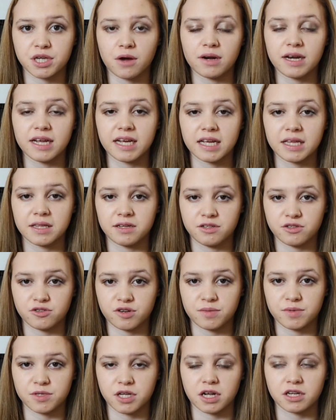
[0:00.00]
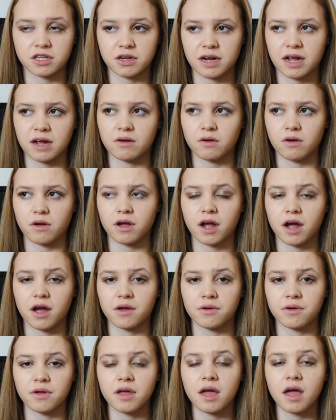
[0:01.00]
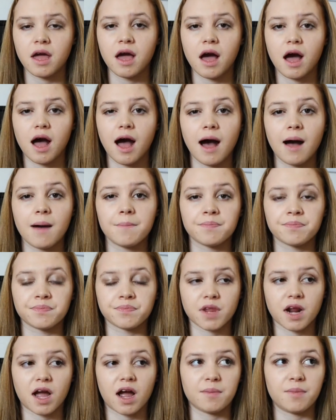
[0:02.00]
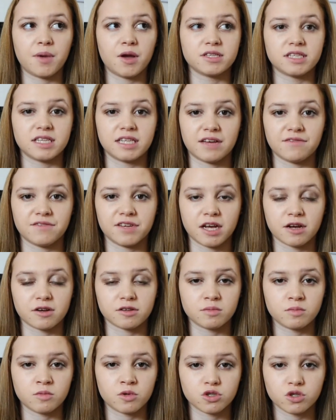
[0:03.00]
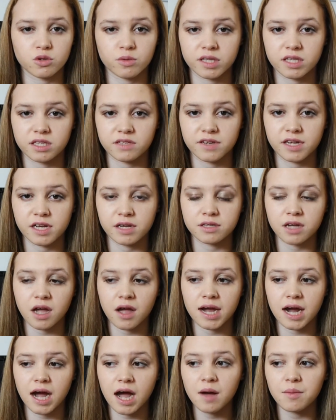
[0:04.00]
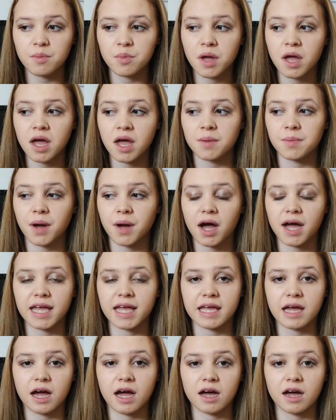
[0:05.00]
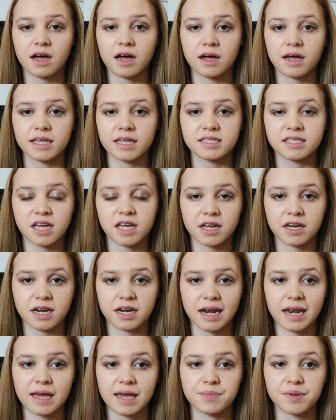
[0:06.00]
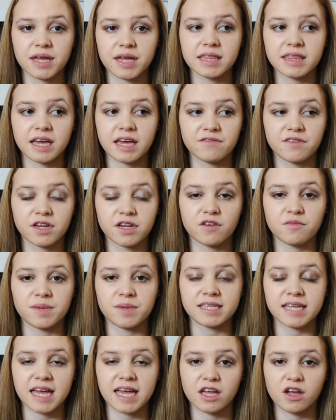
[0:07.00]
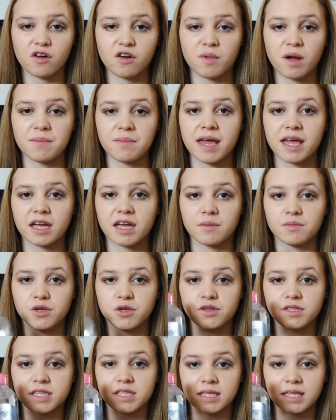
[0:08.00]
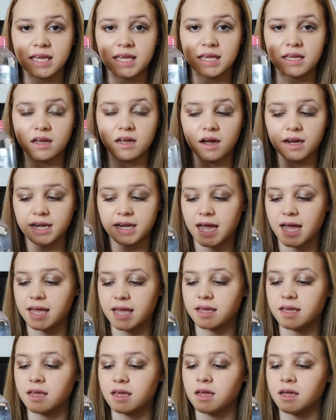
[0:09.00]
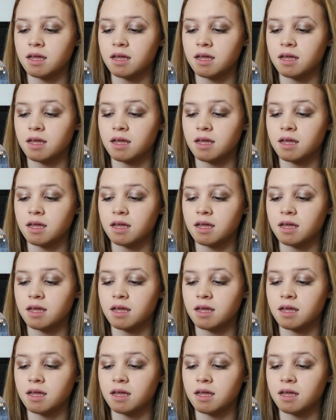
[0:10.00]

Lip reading: I'll link in the description, I don't know how long ago I posted that video because I'm not sure when this video is going up, but I inserted a clip in that video of me taking off my makeup using the Garnier,